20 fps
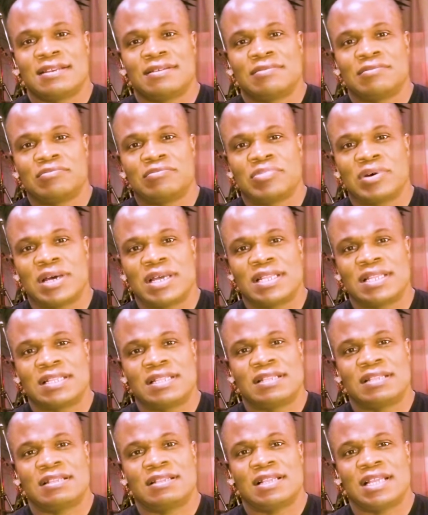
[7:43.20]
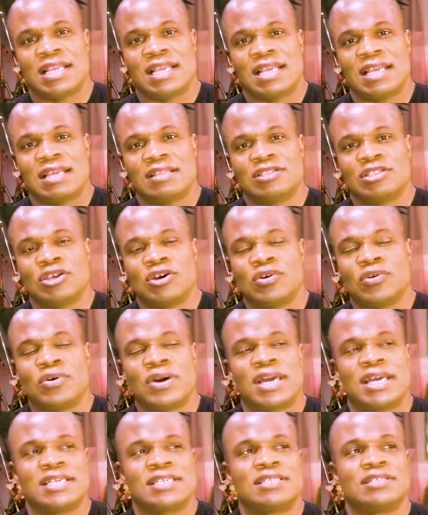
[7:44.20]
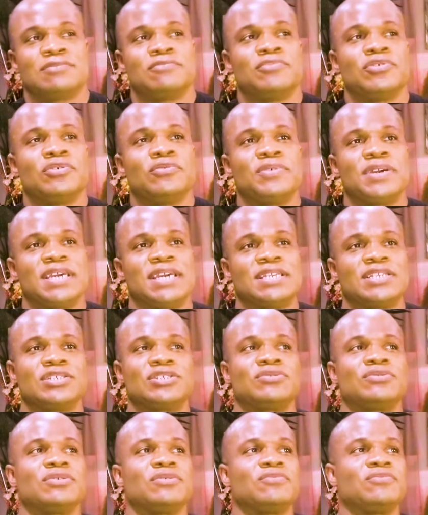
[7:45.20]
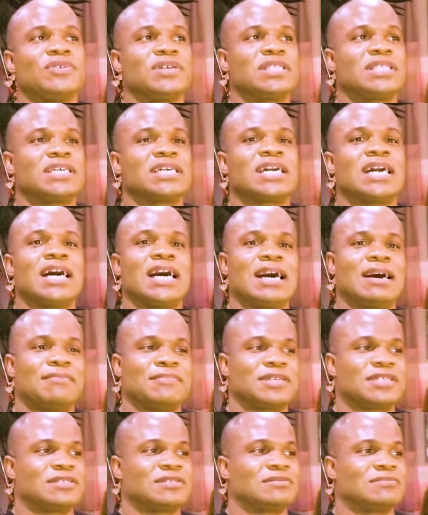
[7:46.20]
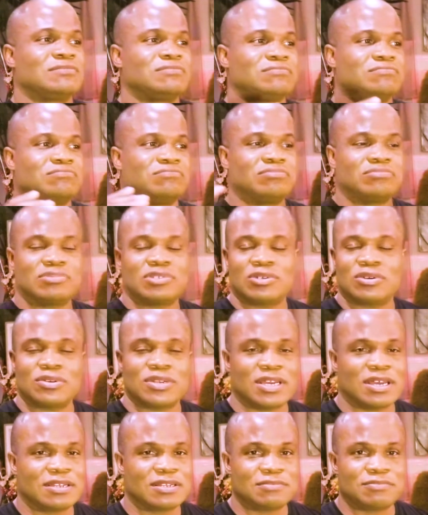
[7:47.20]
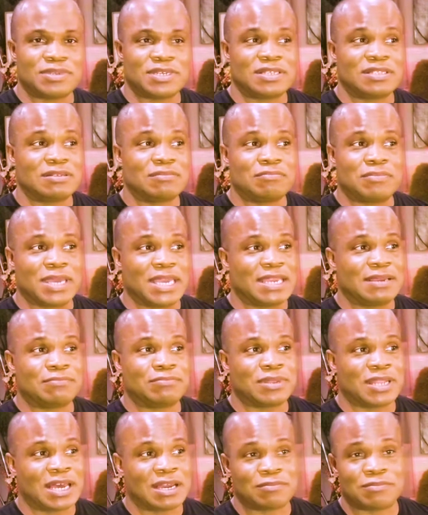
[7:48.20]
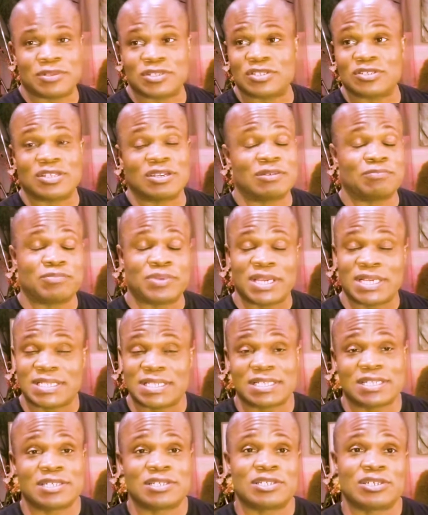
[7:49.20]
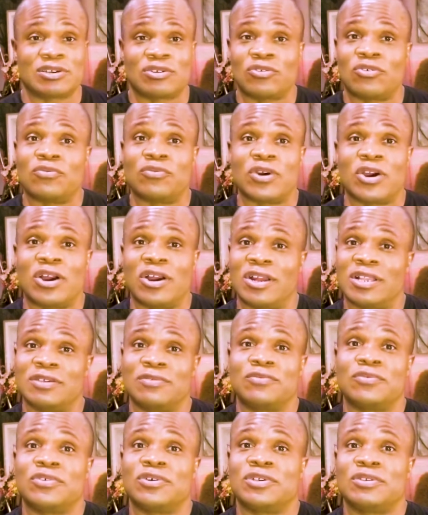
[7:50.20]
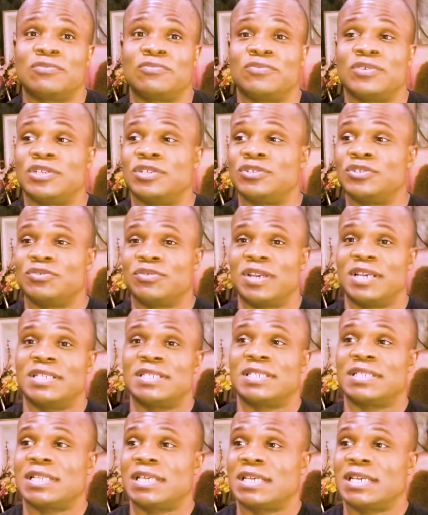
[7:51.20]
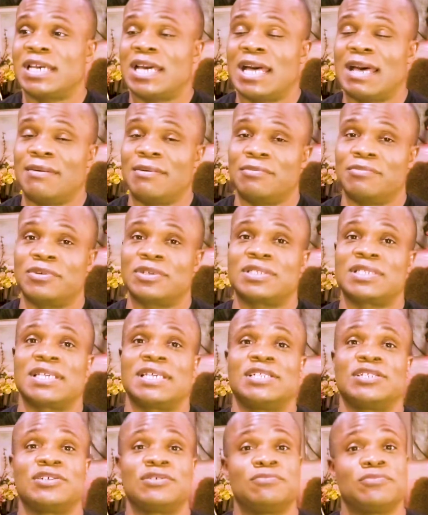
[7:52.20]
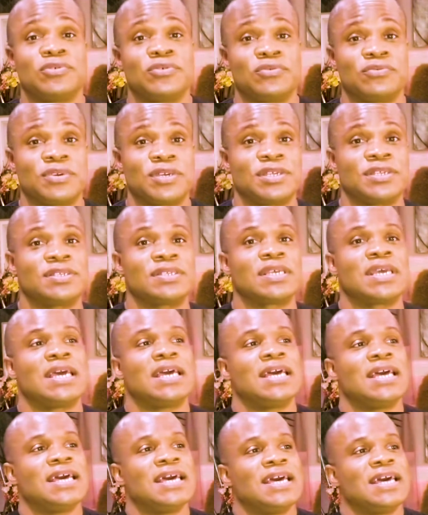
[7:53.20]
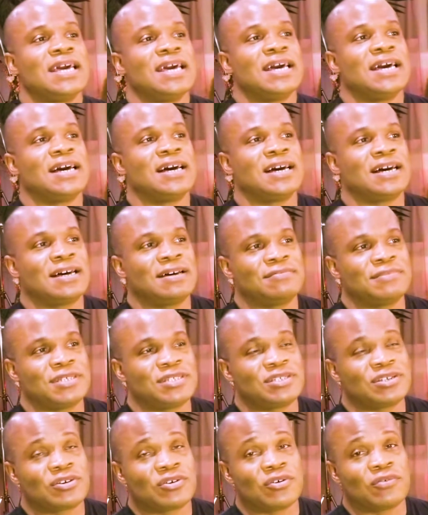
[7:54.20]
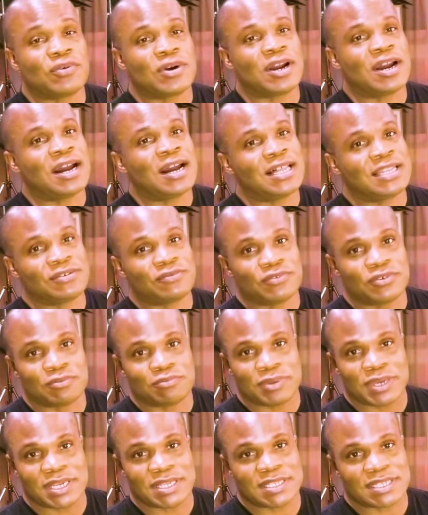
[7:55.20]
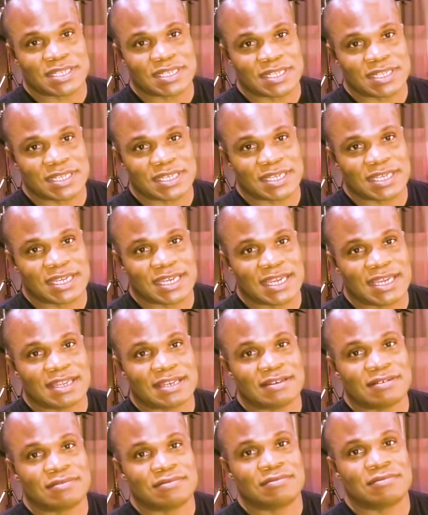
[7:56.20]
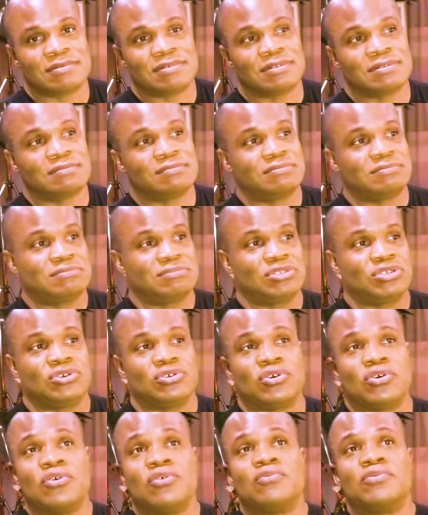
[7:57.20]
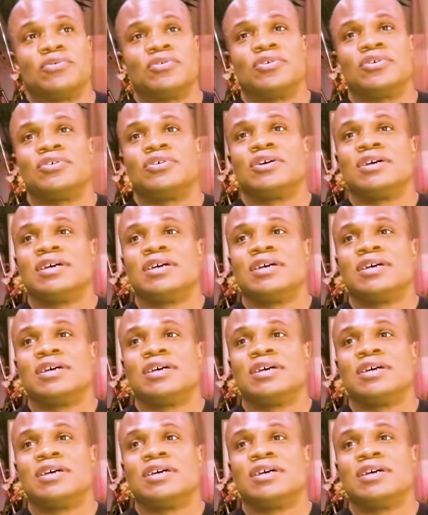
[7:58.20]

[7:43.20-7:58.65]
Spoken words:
But though as the movie industry with the comics turned out to be the main blockbuster, they basically took over Hollywood when you translate comic books into movies. They took over Hollywood basically and took over